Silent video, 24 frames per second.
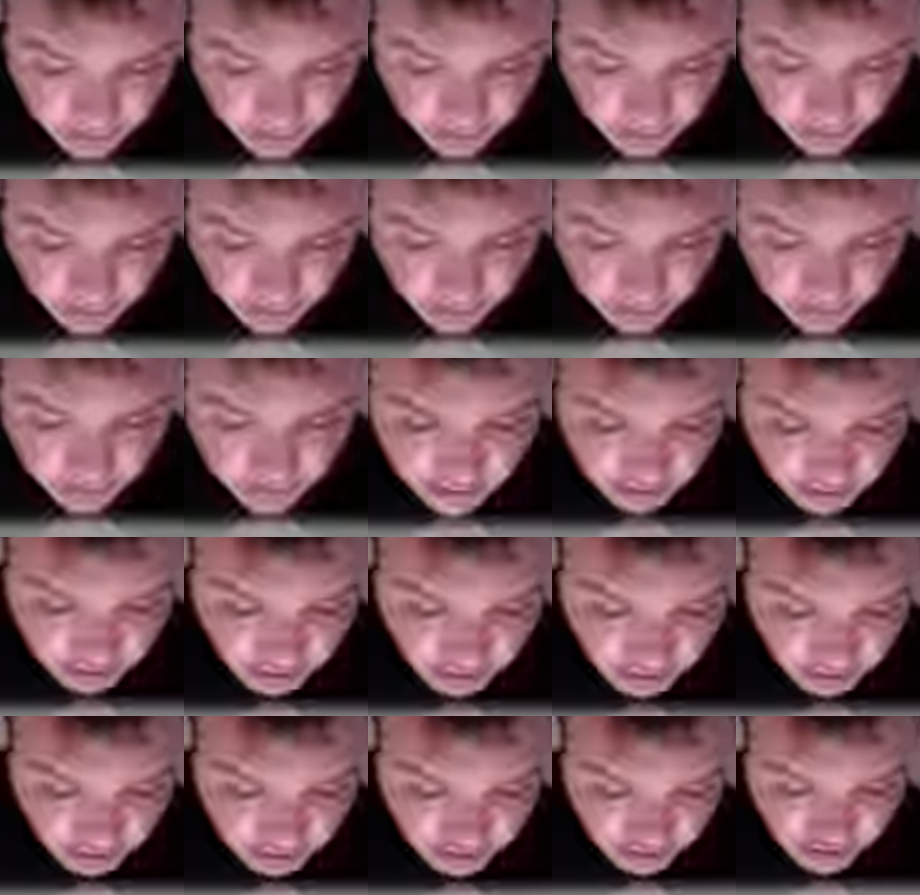And
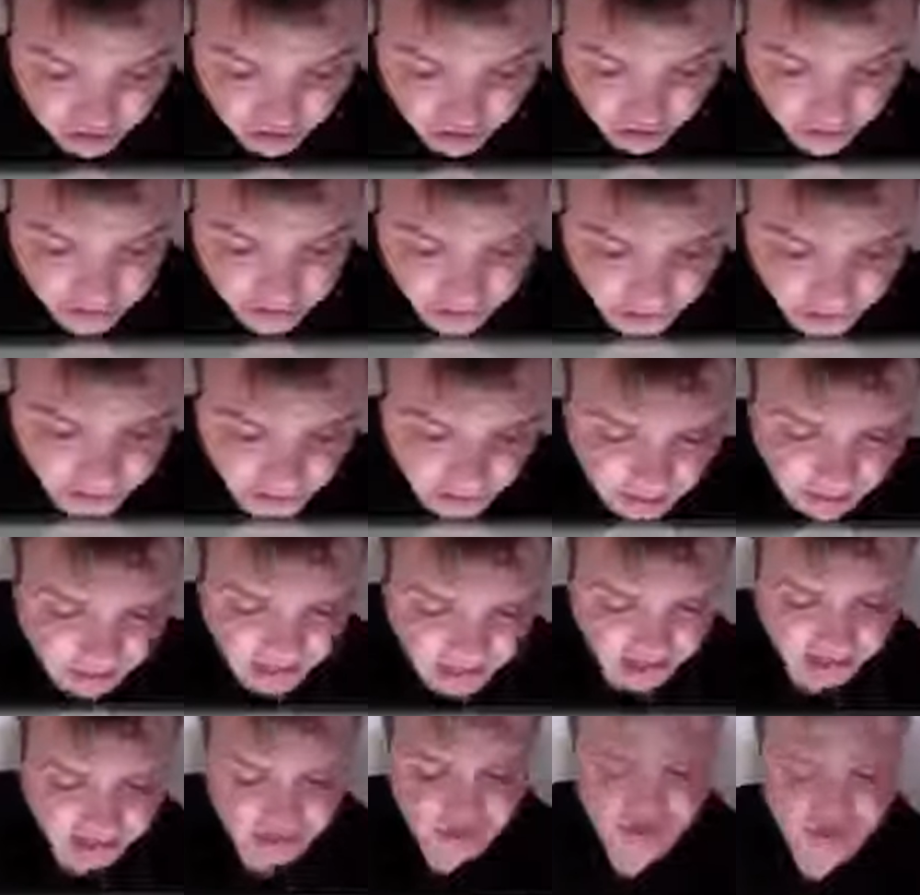these are just, I like
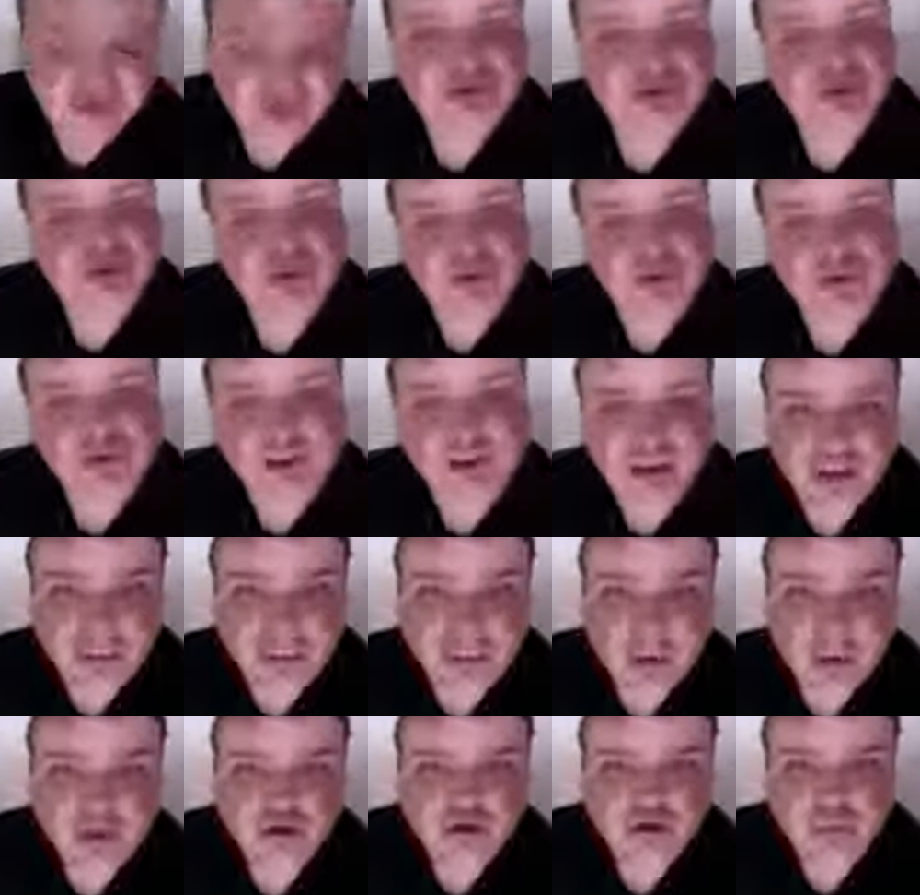it because it shows
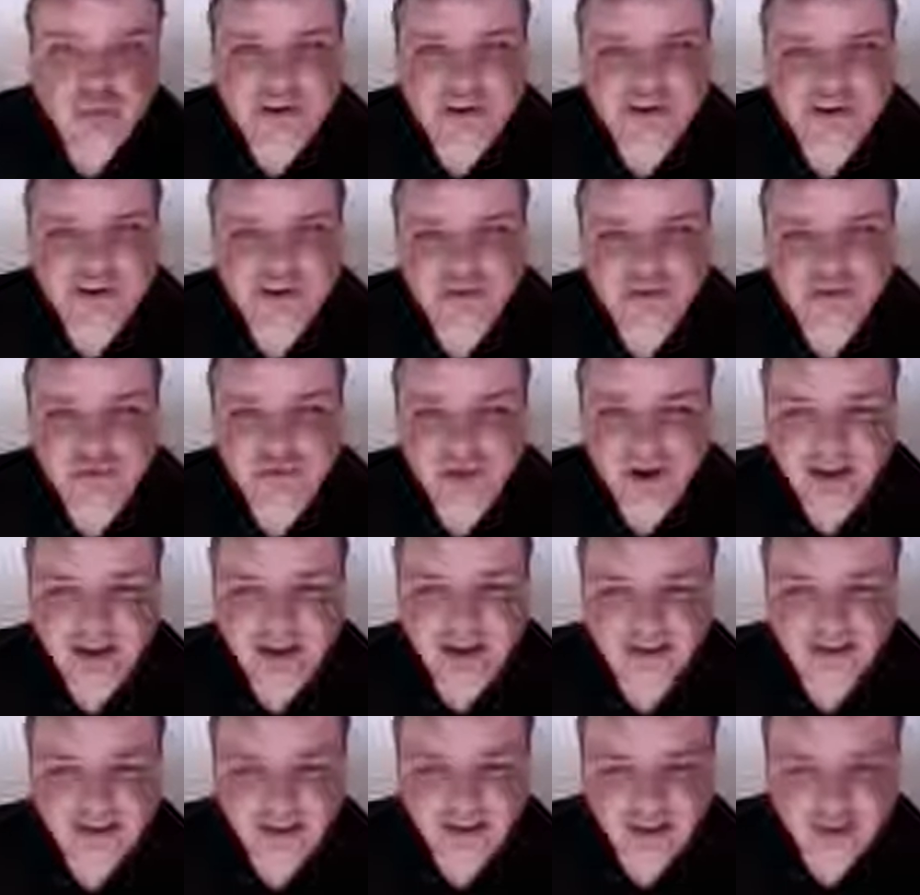the most recent
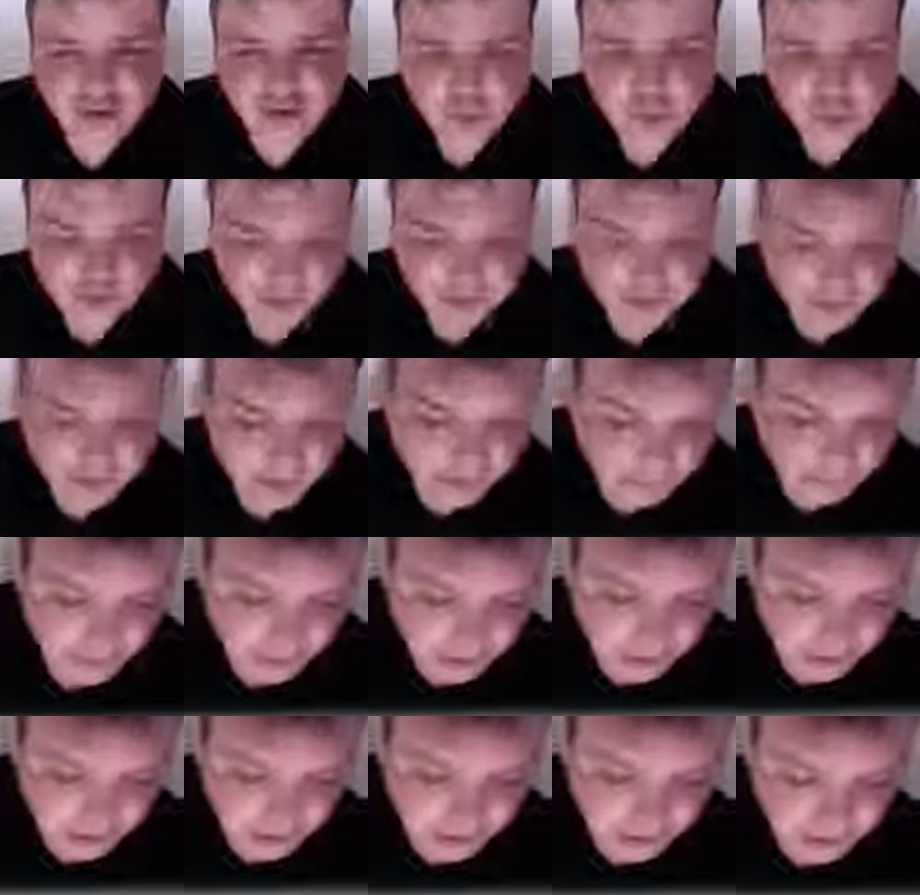trends, and that's one thing
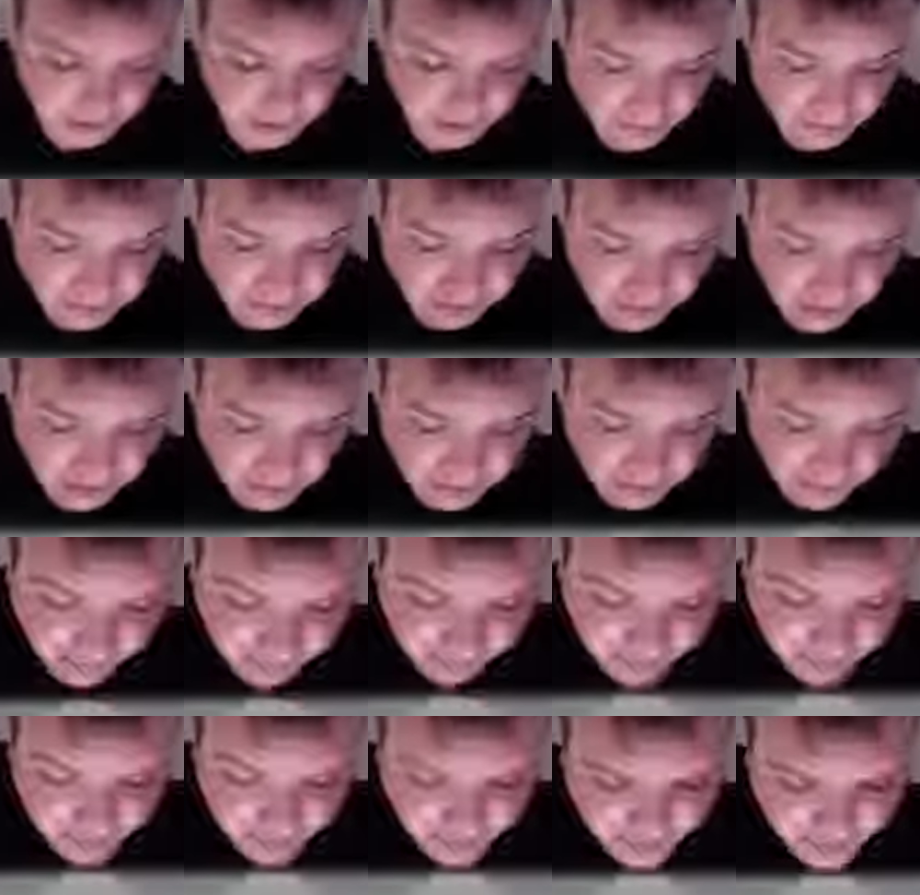I really appreciate
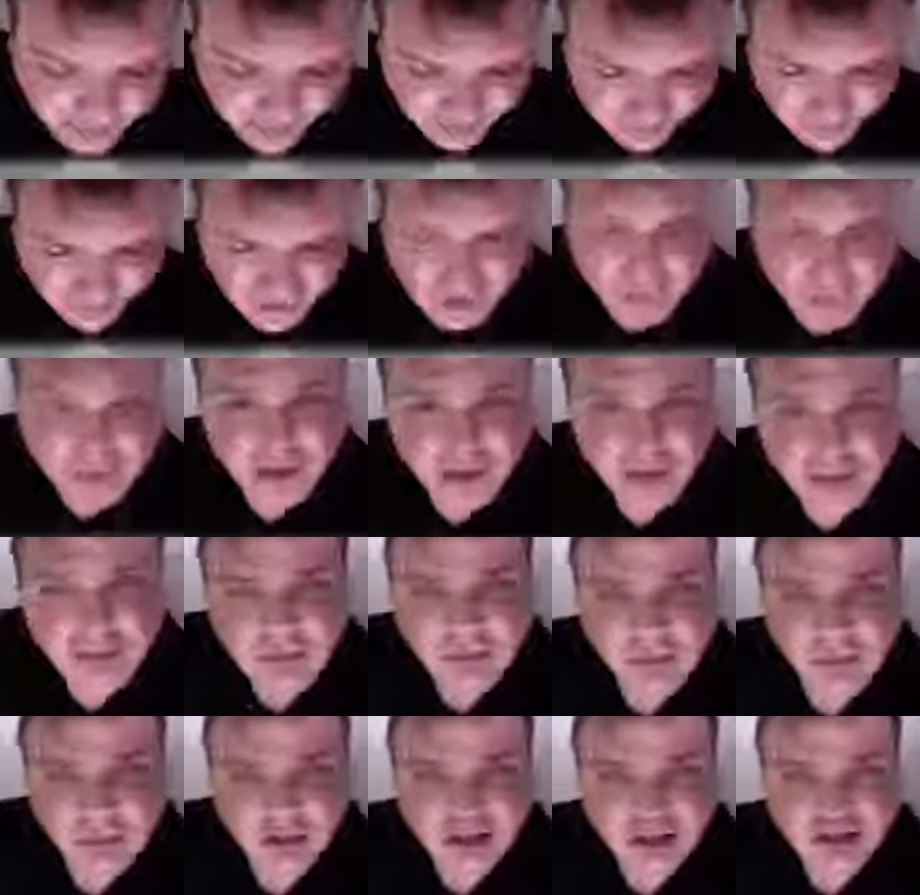about it. That's
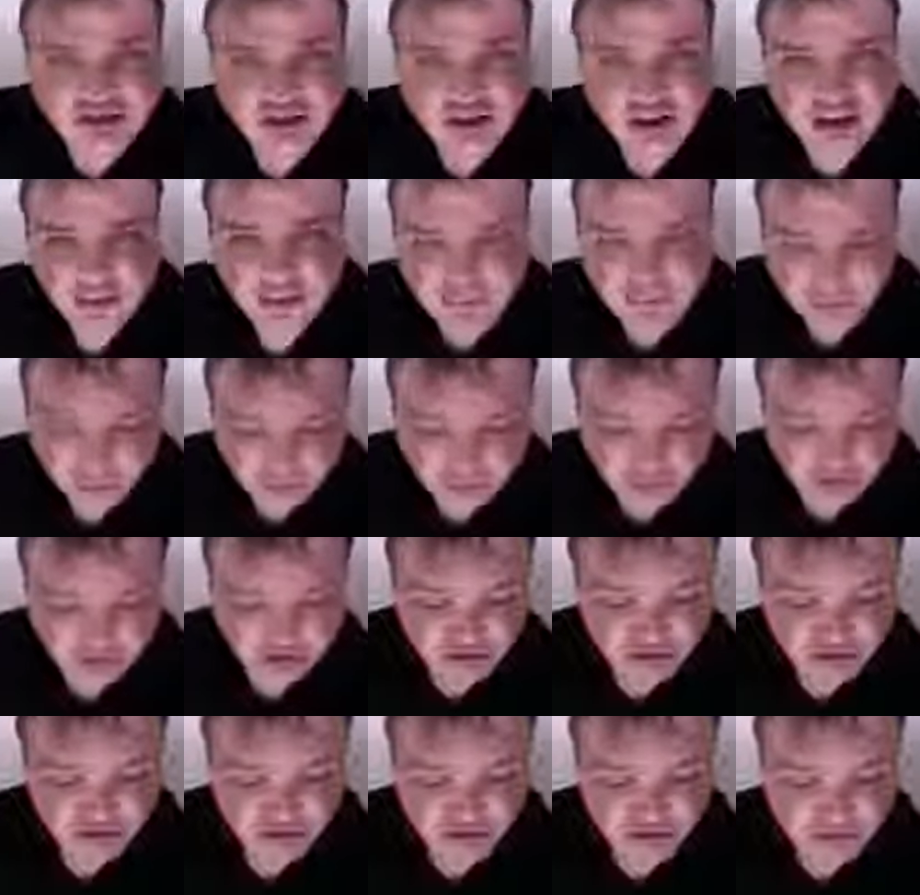probably what I check the
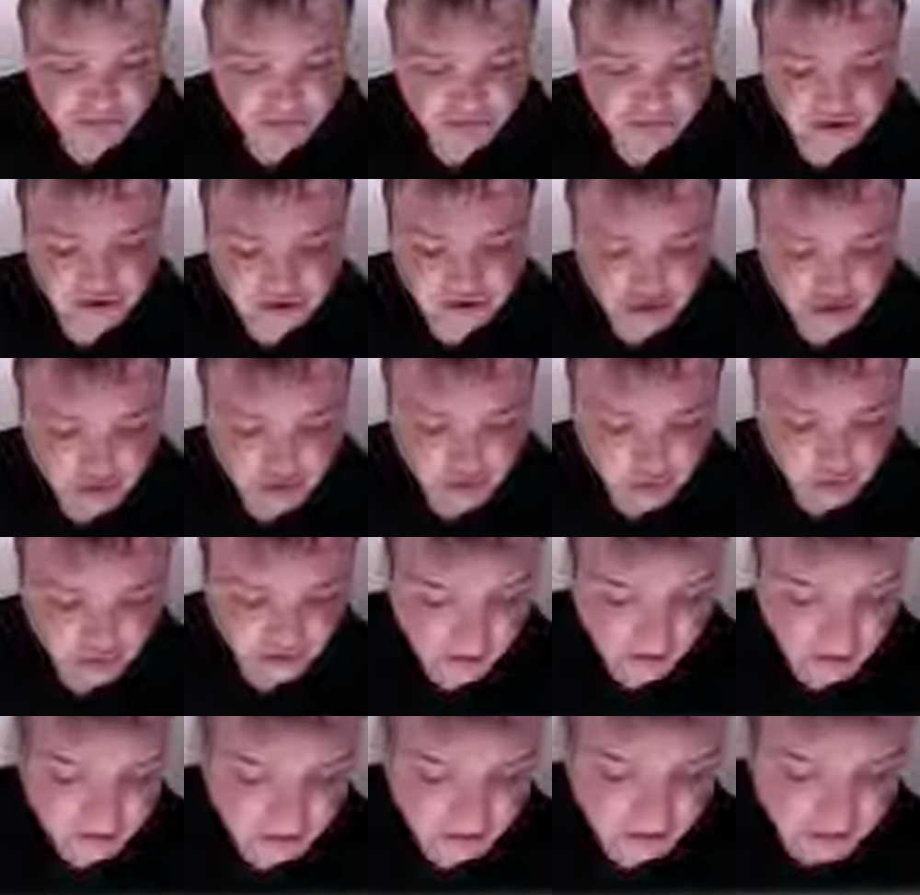most, just to see if there's any
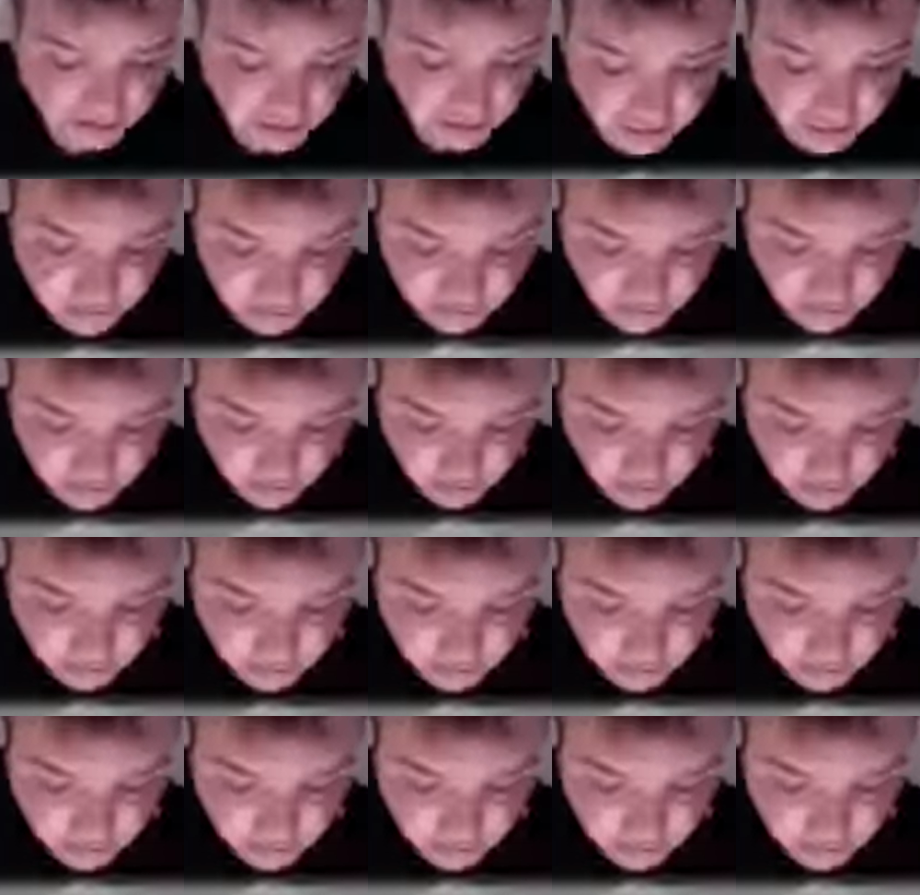news I missed.